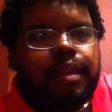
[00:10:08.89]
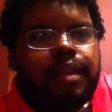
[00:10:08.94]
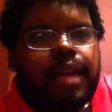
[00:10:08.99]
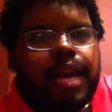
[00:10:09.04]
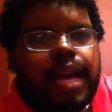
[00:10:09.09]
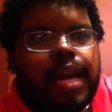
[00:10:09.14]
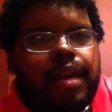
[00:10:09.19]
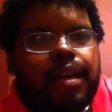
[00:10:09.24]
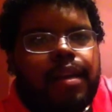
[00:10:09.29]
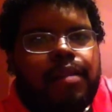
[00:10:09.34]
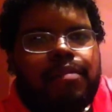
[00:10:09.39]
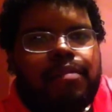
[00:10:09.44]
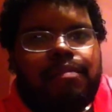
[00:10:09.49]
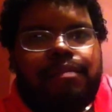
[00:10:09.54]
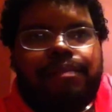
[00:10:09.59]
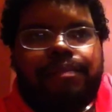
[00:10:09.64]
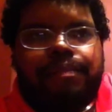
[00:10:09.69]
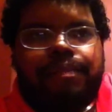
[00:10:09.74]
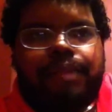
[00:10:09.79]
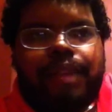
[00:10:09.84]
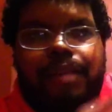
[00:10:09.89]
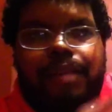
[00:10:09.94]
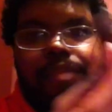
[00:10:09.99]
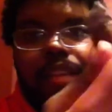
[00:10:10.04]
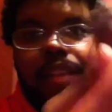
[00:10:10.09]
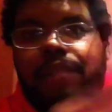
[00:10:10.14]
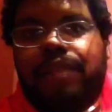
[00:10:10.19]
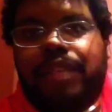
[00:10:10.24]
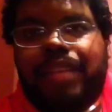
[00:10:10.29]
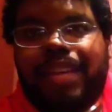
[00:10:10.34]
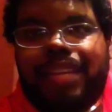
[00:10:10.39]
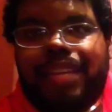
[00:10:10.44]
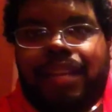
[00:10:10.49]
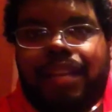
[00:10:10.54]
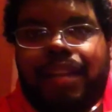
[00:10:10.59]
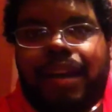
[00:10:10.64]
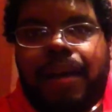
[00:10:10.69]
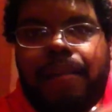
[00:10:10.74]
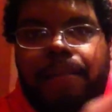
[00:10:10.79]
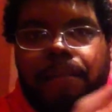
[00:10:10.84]
I'm definitely getting a
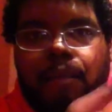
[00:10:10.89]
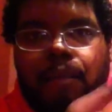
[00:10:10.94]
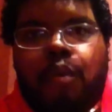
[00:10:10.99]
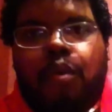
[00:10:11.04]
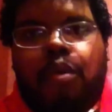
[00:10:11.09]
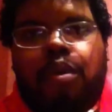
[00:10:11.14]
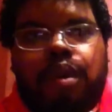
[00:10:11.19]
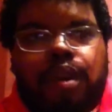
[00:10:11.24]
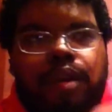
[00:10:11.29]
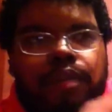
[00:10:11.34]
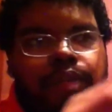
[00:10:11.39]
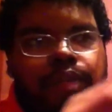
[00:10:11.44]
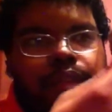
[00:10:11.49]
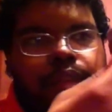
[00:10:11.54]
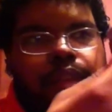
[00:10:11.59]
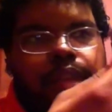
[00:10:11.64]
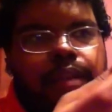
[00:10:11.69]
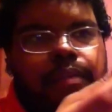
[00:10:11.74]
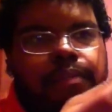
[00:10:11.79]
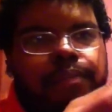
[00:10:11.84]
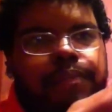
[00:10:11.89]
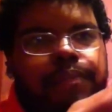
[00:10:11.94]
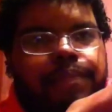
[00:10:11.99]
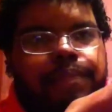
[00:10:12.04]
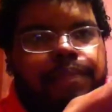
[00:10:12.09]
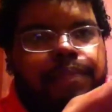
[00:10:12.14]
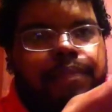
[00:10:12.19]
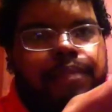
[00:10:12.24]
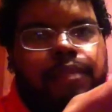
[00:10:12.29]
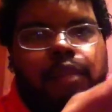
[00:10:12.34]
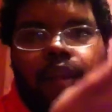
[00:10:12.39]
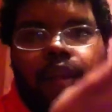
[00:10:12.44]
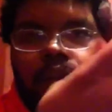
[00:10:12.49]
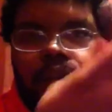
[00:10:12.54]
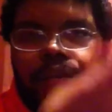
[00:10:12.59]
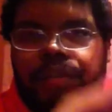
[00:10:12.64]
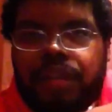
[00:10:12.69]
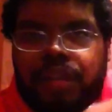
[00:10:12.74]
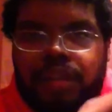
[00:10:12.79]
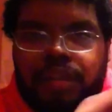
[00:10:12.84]
lot more of the
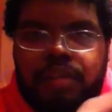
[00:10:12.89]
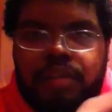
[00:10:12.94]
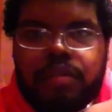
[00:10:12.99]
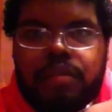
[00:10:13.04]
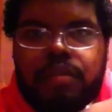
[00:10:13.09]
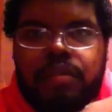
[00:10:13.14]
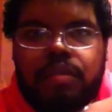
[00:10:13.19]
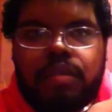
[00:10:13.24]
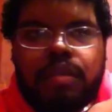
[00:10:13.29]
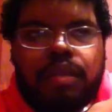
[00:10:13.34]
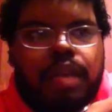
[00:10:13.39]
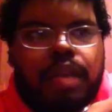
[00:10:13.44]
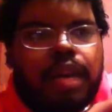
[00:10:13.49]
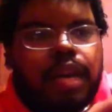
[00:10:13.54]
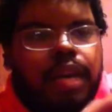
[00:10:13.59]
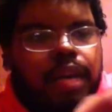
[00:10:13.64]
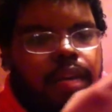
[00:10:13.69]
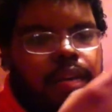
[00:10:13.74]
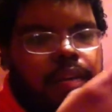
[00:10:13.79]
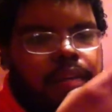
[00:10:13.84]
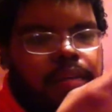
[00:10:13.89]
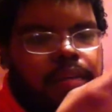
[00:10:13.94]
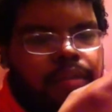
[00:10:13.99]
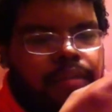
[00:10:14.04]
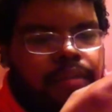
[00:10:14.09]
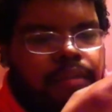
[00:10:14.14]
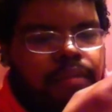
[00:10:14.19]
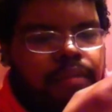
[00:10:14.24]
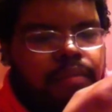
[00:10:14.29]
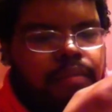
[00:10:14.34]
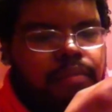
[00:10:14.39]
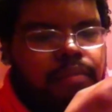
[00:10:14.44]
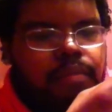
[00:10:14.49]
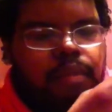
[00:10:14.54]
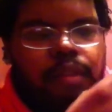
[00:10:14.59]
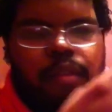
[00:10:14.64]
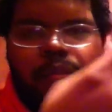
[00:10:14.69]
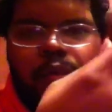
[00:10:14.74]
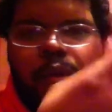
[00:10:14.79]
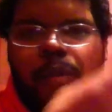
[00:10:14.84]
earthiness, the
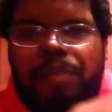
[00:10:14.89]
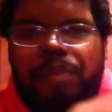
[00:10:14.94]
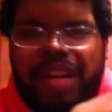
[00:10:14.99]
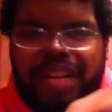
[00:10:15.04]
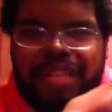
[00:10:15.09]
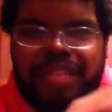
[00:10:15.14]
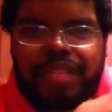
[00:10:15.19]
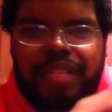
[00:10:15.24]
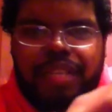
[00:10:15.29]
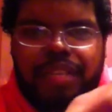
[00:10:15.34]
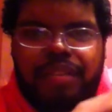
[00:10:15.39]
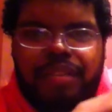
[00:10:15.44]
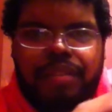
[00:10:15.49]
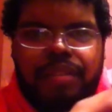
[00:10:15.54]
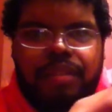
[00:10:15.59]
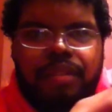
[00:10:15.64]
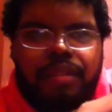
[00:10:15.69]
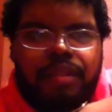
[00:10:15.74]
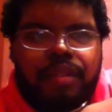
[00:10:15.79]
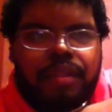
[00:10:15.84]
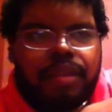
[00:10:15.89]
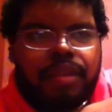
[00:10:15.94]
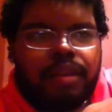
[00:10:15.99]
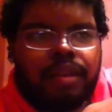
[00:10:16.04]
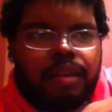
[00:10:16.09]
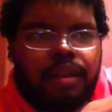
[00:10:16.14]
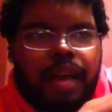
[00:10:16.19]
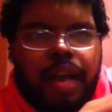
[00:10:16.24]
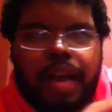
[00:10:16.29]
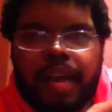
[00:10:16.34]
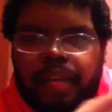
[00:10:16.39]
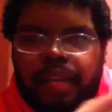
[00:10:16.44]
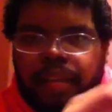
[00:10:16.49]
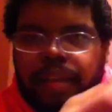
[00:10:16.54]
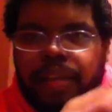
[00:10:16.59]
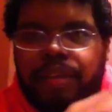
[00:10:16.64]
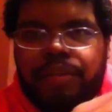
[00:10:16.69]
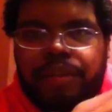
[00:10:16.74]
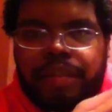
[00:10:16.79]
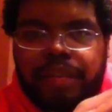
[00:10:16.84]
more pungent,
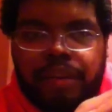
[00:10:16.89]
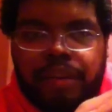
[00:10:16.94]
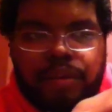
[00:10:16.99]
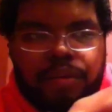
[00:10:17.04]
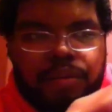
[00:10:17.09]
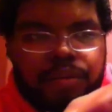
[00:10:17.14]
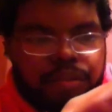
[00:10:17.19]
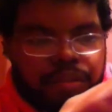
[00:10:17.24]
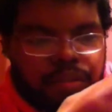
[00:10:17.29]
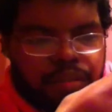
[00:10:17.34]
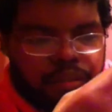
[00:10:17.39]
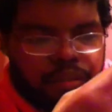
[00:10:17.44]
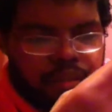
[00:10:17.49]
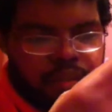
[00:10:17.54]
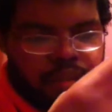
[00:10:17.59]
leathery notes.